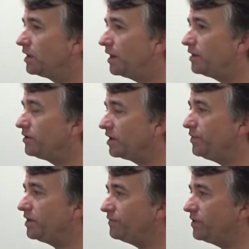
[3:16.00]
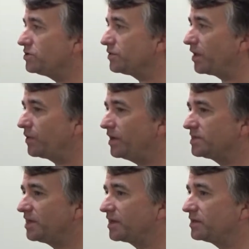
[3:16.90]
And you're going to be confused. You're going to be like, wait a
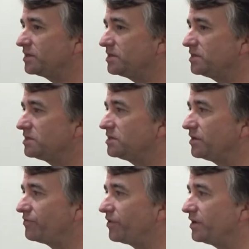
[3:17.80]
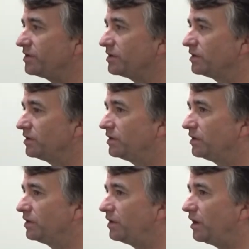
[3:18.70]
second, this is different.
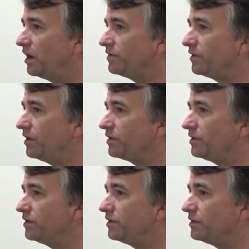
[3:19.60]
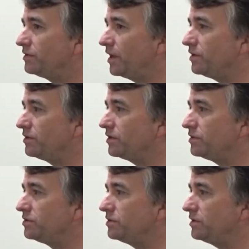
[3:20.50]
I thought that you
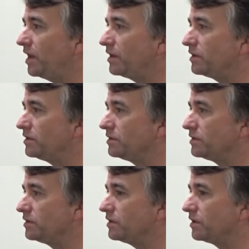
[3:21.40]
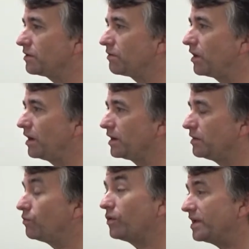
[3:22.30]
couldn't do that in karate.
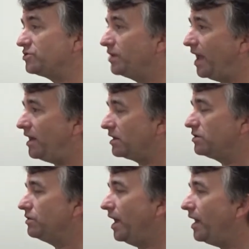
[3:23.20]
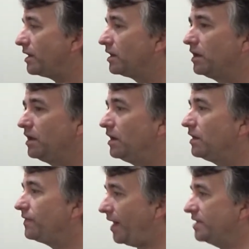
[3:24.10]
Well, yes, you can. You can.
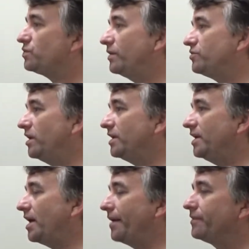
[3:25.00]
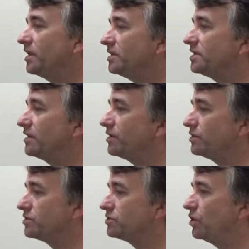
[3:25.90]
That's what I'm trying to get at, is that
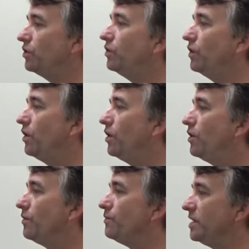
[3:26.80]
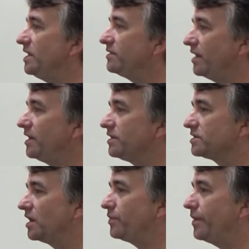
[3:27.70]
there's so many
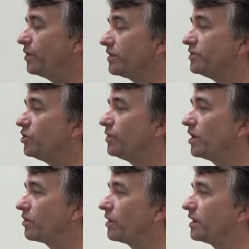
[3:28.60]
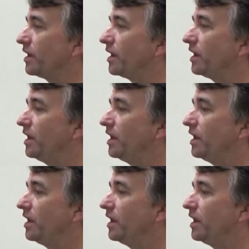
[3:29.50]
things that people don't even know about karate.